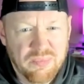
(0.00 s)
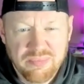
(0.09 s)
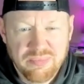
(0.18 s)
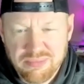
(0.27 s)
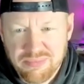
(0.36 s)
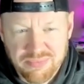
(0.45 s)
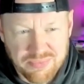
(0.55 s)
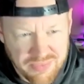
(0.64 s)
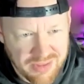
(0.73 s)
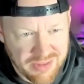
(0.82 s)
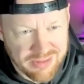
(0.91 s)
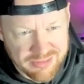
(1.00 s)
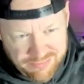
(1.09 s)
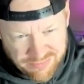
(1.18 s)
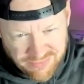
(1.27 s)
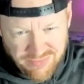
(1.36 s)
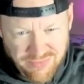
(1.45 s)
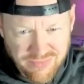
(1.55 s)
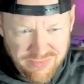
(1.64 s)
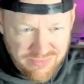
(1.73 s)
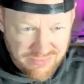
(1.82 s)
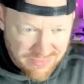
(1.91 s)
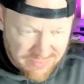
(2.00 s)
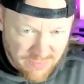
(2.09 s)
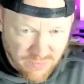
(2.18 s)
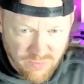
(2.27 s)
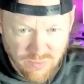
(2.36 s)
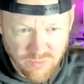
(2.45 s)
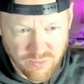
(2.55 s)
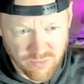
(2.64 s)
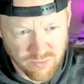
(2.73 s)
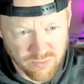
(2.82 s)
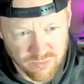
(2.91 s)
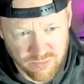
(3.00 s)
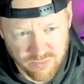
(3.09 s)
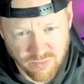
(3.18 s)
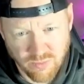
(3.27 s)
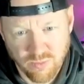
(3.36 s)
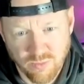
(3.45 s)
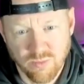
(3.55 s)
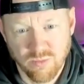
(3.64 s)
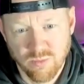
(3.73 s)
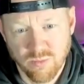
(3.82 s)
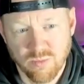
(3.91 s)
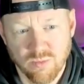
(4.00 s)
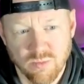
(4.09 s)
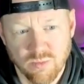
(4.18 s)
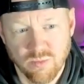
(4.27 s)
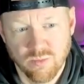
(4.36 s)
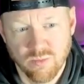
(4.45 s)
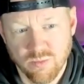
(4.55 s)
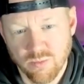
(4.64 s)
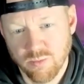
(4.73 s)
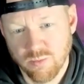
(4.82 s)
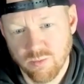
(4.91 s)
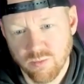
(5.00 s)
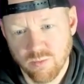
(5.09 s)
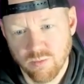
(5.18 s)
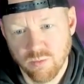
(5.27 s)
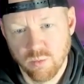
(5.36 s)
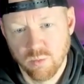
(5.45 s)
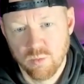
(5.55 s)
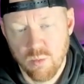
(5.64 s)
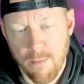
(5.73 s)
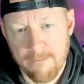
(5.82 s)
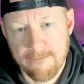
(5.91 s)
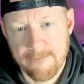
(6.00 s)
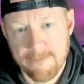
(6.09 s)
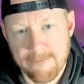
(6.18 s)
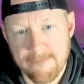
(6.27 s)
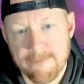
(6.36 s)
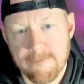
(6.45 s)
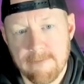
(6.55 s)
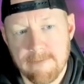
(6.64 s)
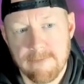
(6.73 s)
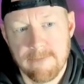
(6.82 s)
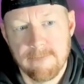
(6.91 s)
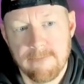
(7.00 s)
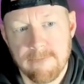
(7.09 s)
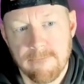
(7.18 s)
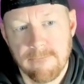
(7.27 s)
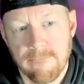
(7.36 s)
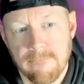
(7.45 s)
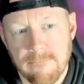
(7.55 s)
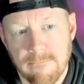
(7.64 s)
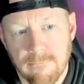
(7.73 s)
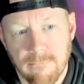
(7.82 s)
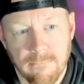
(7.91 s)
The person shown says nothing.